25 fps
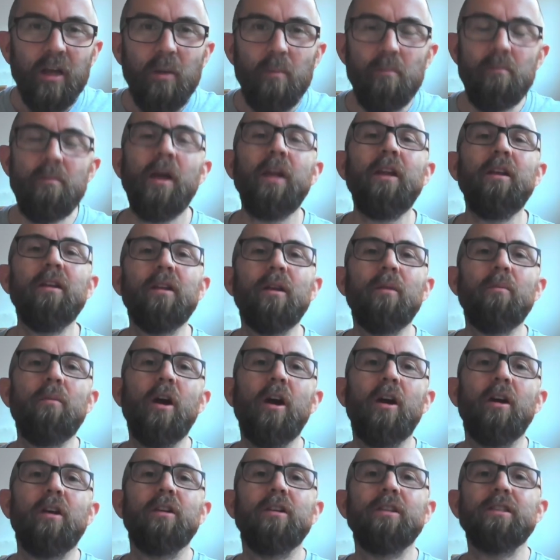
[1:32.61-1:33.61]
many other
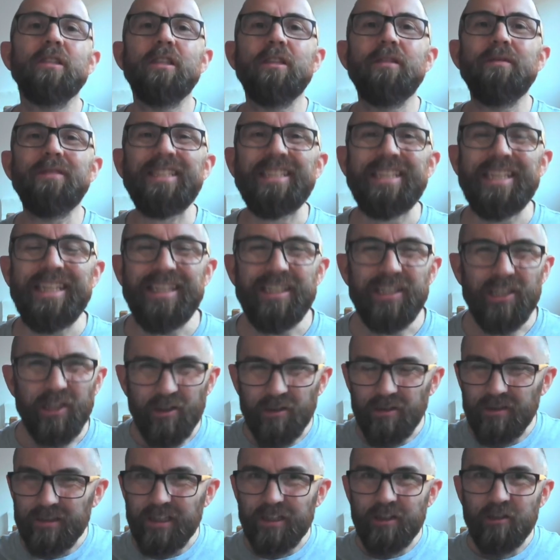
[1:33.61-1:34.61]
marketers, and you've seen
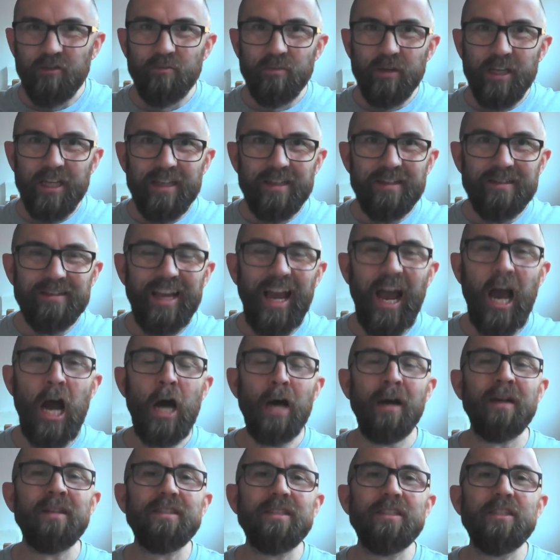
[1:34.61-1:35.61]
tools, and you've been
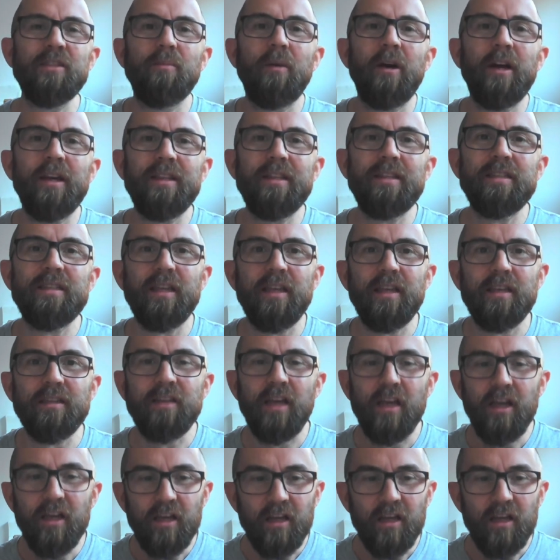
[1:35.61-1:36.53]
conned into buying these things,